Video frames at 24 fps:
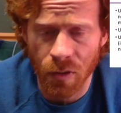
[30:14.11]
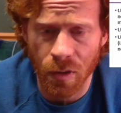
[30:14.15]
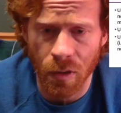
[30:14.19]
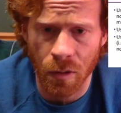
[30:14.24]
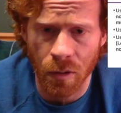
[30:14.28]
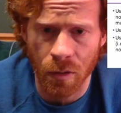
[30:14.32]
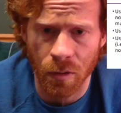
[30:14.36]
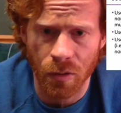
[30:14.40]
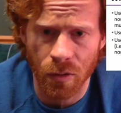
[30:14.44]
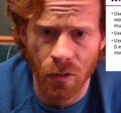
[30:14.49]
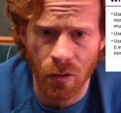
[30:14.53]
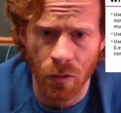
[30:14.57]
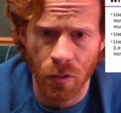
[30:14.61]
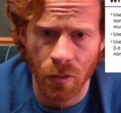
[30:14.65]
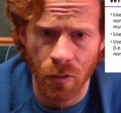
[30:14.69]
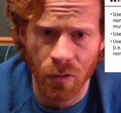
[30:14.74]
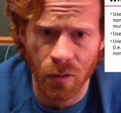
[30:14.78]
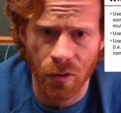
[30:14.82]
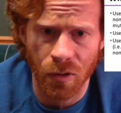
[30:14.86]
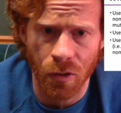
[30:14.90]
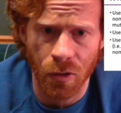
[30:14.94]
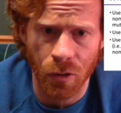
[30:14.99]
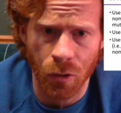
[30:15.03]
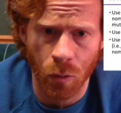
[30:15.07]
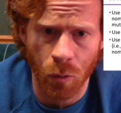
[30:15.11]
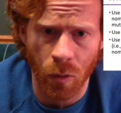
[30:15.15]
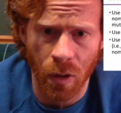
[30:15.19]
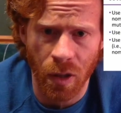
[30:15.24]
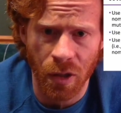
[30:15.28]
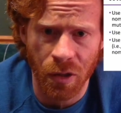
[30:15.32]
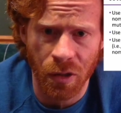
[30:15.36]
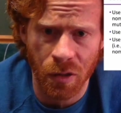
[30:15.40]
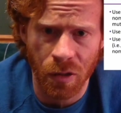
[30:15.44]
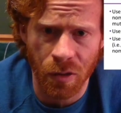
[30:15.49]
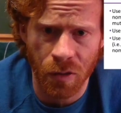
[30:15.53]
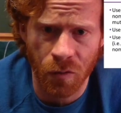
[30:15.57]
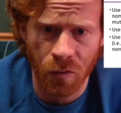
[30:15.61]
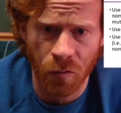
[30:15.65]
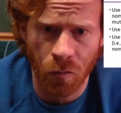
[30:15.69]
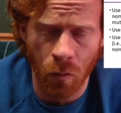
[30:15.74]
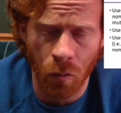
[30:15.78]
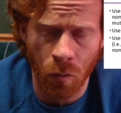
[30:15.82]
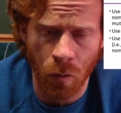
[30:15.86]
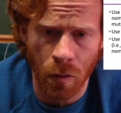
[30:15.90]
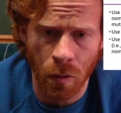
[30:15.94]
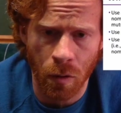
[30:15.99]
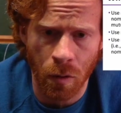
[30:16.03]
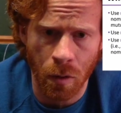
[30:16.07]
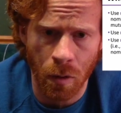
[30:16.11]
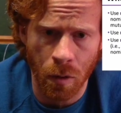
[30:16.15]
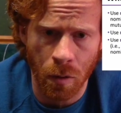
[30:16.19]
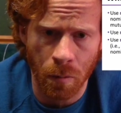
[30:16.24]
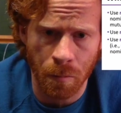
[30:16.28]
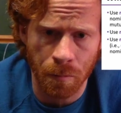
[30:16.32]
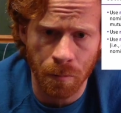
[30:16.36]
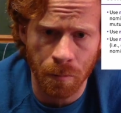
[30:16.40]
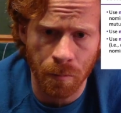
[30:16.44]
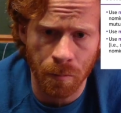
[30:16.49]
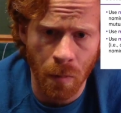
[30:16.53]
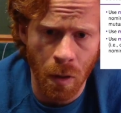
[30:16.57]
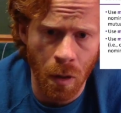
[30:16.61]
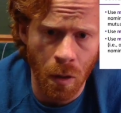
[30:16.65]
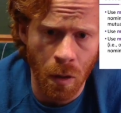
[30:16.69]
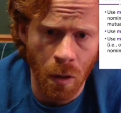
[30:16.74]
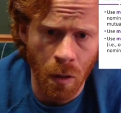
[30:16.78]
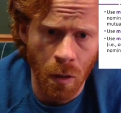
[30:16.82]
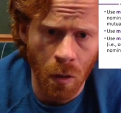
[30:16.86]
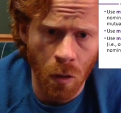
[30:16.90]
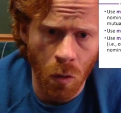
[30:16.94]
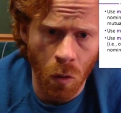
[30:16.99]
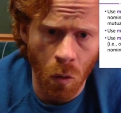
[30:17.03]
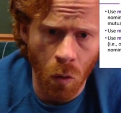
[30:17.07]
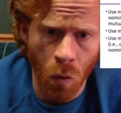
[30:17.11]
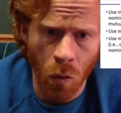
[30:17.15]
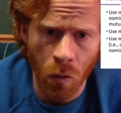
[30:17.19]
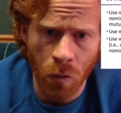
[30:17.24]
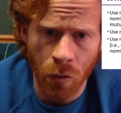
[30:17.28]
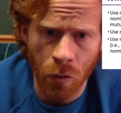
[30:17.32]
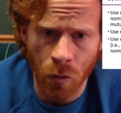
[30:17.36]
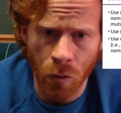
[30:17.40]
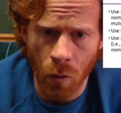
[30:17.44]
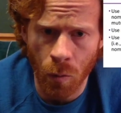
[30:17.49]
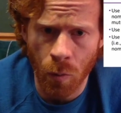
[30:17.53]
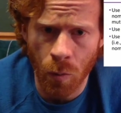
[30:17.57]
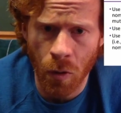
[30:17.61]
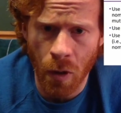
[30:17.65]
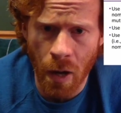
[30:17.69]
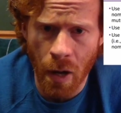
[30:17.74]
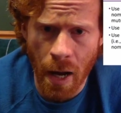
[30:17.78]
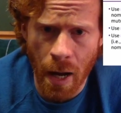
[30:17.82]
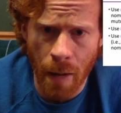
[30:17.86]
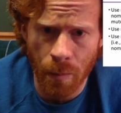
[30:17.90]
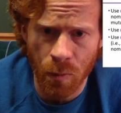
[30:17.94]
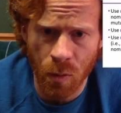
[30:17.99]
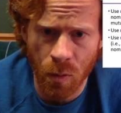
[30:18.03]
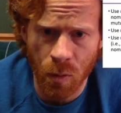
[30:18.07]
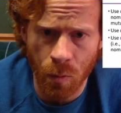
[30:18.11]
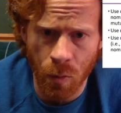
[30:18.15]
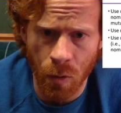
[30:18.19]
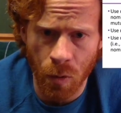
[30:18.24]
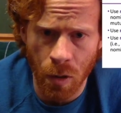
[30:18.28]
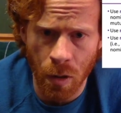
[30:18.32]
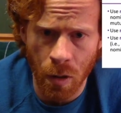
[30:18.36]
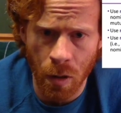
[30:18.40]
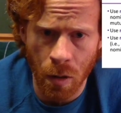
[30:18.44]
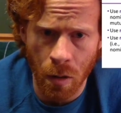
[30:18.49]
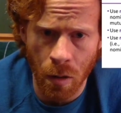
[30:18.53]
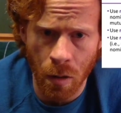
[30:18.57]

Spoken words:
in certain situations for ordinal perhaps, but